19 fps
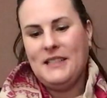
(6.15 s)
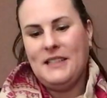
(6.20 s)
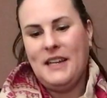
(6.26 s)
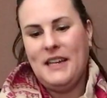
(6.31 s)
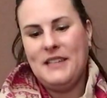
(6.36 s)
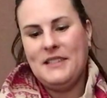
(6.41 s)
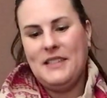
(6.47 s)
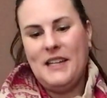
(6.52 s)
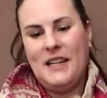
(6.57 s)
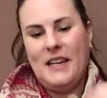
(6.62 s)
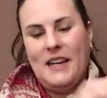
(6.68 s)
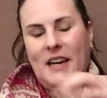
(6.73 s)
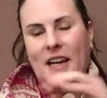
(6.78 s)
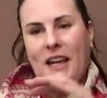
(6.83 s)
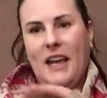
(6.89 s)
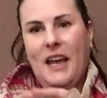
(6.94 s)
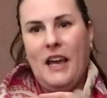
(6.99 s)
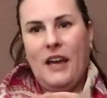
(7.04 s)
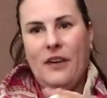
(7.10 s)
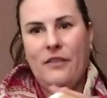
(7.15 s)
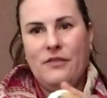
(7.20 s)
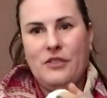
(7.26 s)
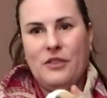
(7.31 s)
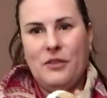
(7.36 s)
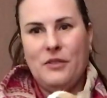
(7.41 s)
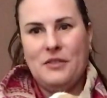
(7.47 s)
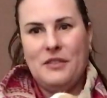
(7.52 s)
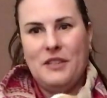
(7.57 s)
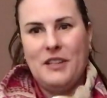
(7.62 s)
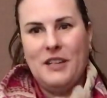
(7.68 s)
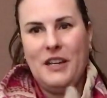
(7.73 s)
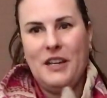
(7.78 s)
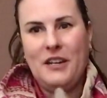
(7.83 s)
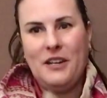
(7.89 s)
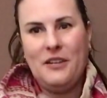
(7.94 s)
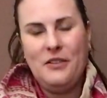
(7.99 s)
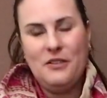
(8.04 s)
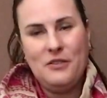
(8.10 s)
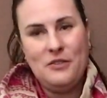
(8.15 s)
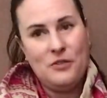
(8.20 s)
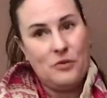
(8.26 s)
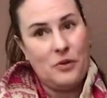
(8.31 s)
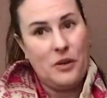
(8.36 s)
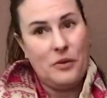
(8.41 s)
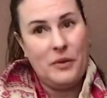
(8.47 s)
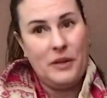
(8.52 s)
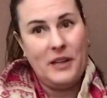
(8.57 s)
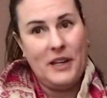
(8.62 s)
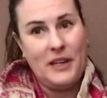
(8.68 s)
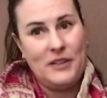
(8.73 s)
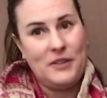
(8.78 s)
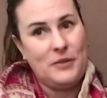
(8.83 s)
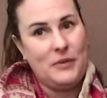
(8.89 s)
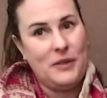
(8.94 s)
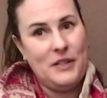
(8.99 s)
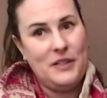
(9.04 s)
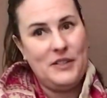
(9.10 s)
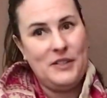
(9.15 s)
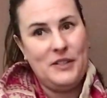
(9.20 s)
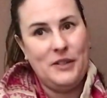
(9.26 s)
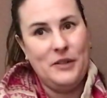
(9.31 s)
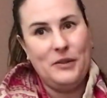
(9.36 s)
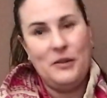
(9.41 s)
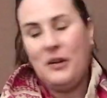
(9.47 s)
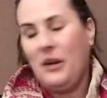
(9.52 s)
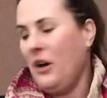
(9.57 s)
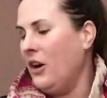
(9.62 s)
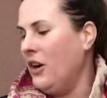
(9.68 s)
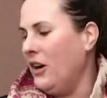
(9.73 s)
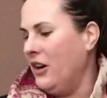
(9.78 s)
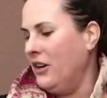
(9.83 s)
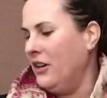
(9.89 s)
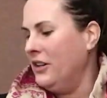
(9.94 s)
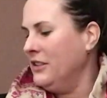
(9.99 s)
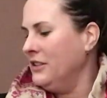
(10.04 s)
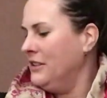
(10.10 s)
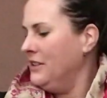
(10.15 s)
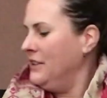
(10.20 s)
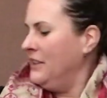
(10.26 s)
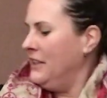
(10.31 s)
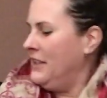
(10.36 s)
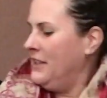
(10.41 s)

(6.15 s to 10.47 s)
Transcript: Daisy and I have chosen another story we'd like to read to you called